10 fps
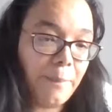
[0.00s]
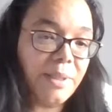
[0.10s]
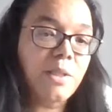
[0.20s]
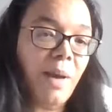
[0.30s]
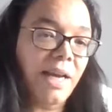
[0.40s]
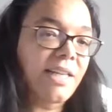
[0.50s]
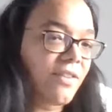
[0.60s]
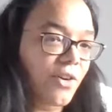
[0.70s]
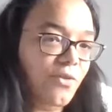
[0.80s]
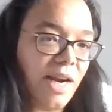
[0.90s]

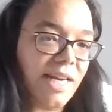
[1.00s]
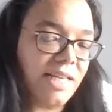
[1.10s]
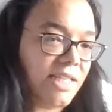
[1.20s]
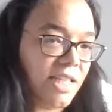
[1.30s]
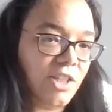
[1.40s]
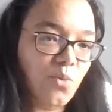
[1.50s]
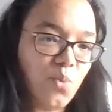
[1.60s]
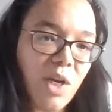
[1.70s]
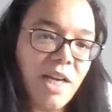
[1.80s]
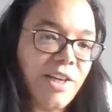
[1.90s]
perspective on race that's
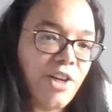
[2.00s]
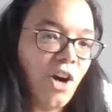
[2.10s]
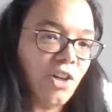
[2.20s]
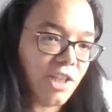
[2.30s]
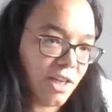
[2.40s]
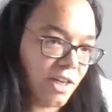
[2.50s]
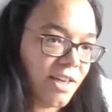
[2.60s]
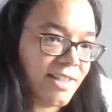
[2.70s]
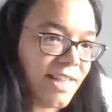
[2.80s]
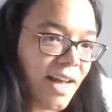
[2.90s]
really not
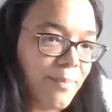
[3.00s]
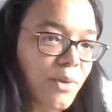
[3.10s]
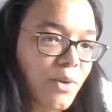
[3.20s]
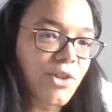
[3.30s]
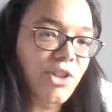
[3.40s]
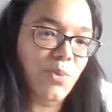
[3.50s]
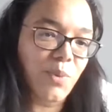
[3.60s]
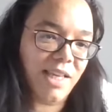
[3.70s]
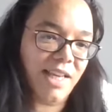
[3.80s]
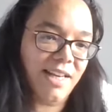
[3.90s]
heard that much
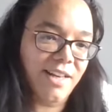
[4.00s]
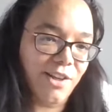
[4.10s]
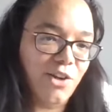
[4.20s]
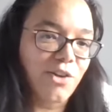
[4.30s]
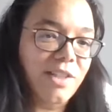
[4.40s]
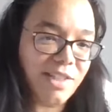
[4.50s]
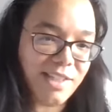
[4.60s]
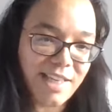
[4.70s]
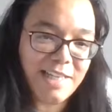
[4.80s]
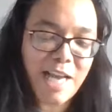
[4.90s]
within the current
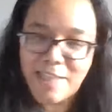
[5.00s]
society.